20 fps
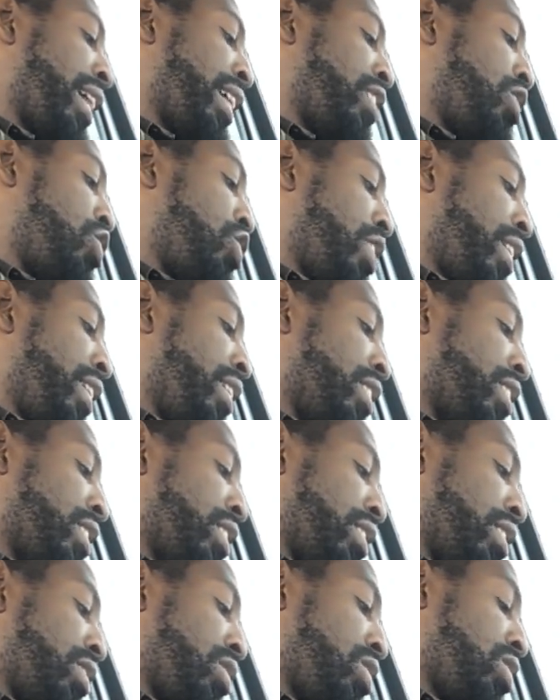at
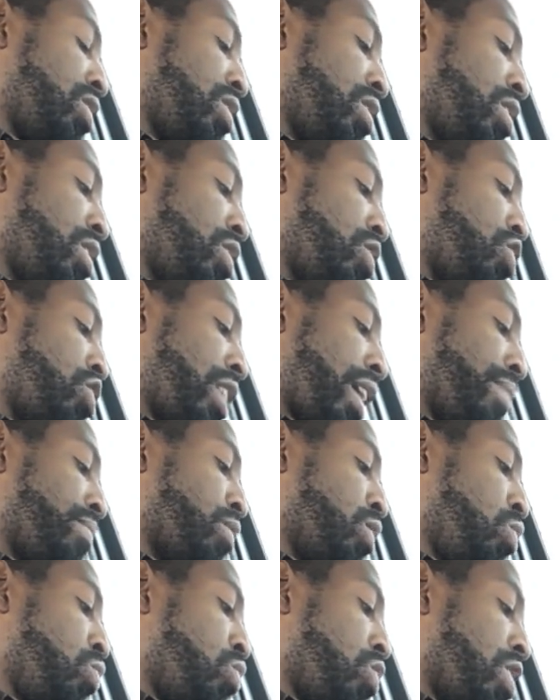Genesis
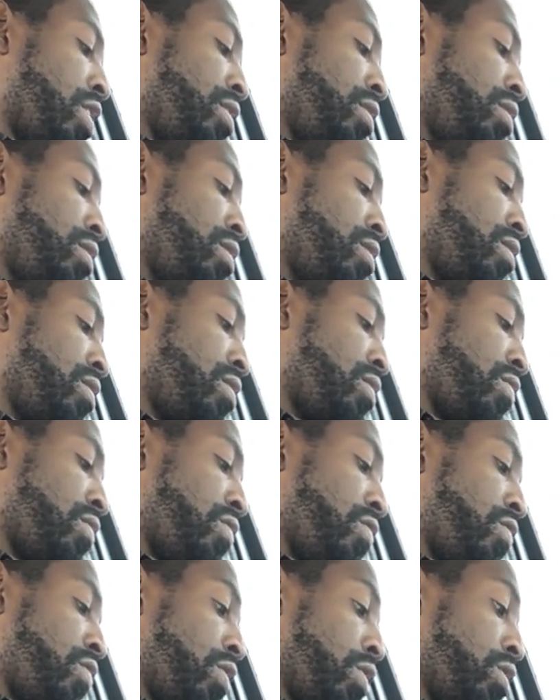chapter 1,
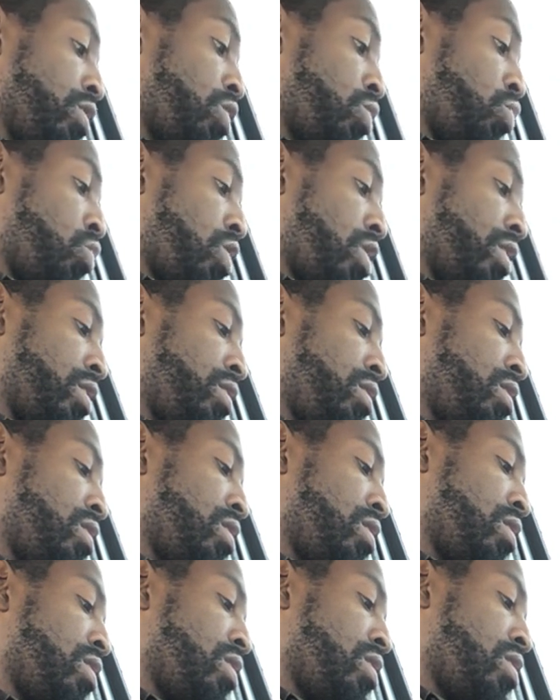verse 1,
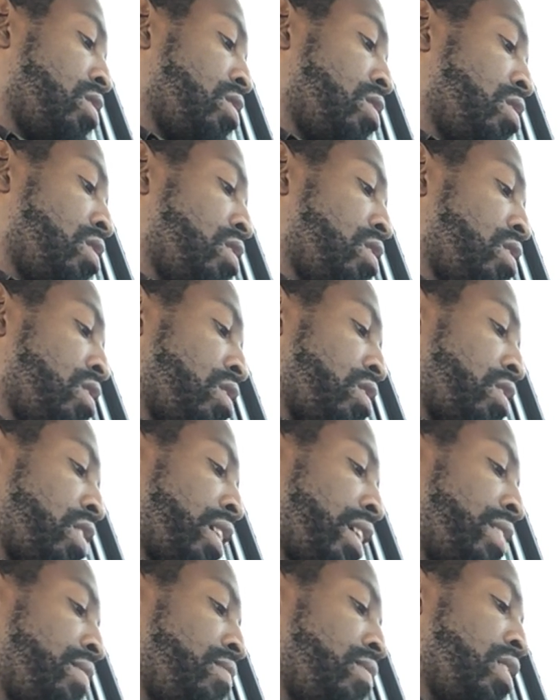all
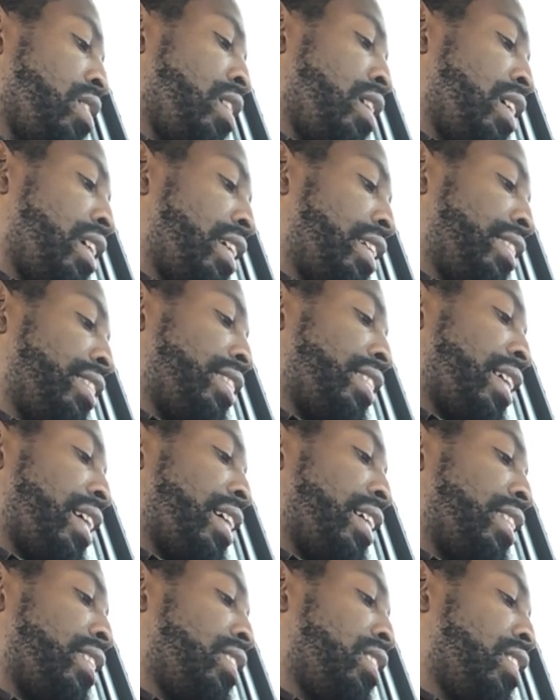right, it
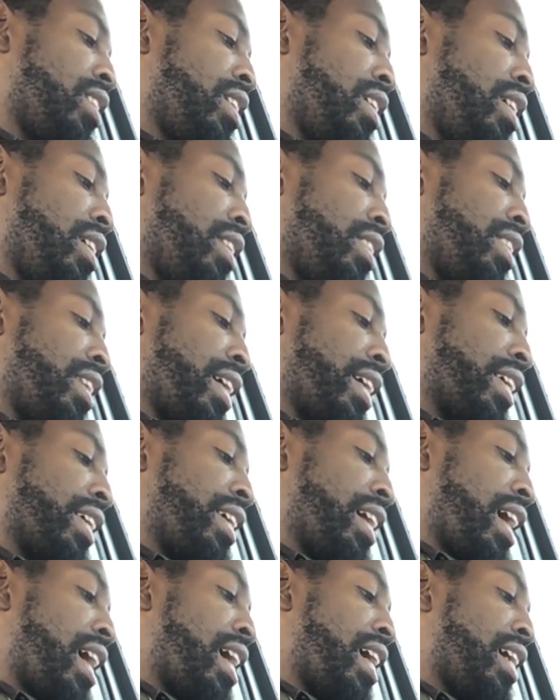says that
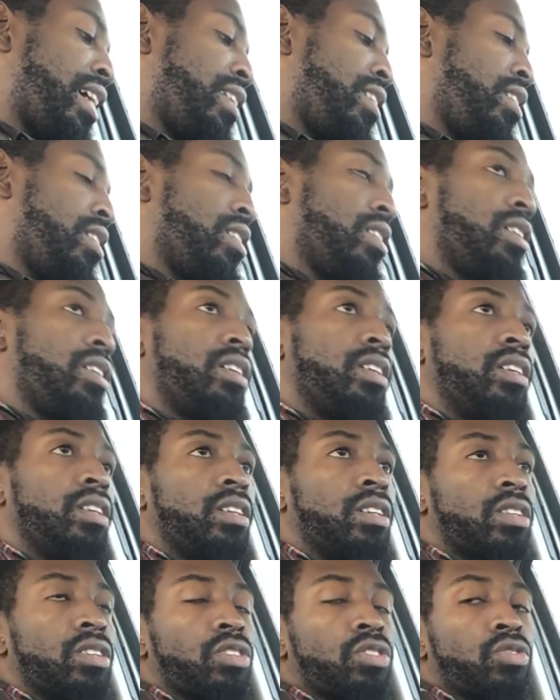God
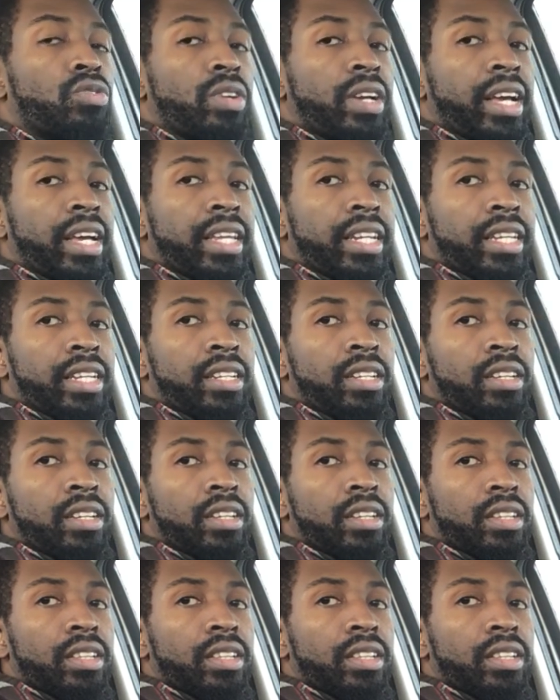created